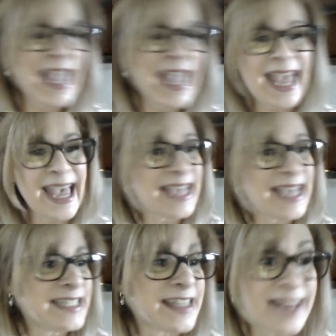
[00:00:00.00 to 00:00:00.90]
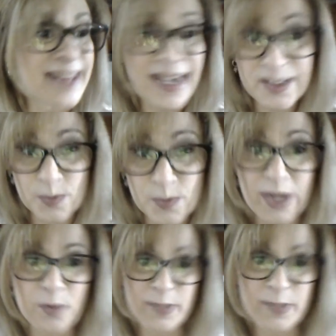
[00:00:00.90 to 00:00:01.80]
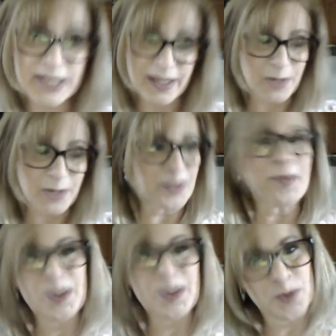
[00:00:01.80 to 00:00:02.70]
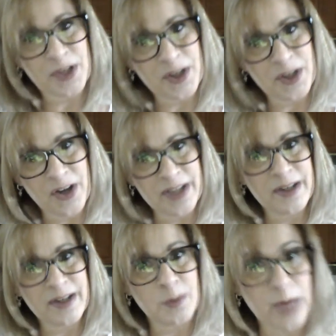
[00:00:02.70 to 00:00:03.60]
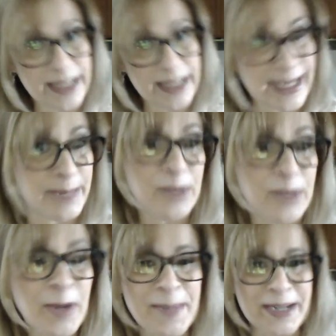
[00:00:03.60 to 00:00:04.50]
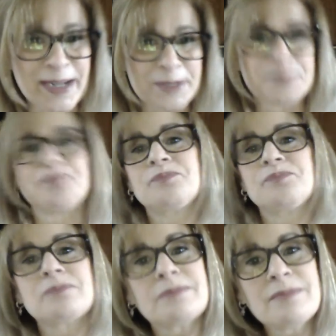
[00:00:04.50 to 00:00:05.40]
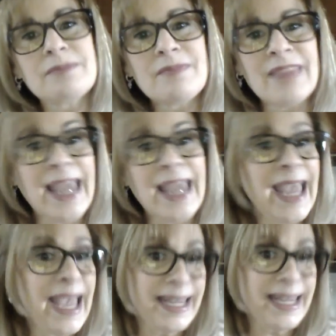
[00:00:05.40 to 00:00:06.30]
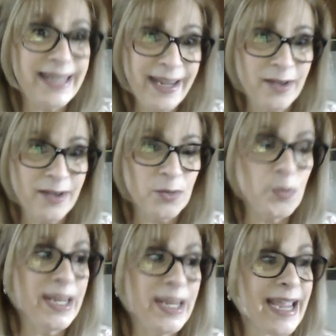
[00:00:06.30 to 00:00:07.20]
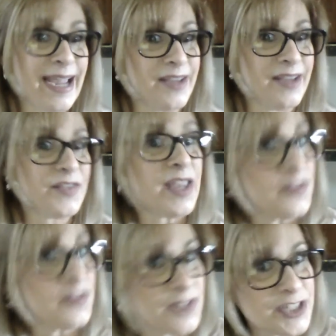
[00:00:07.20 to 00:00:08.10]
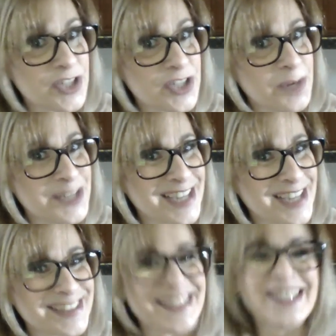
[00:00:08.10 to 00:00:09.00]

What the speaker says: And that is what I will be taking with me and working on while I am at Rhinebeck. And now we have a finished object.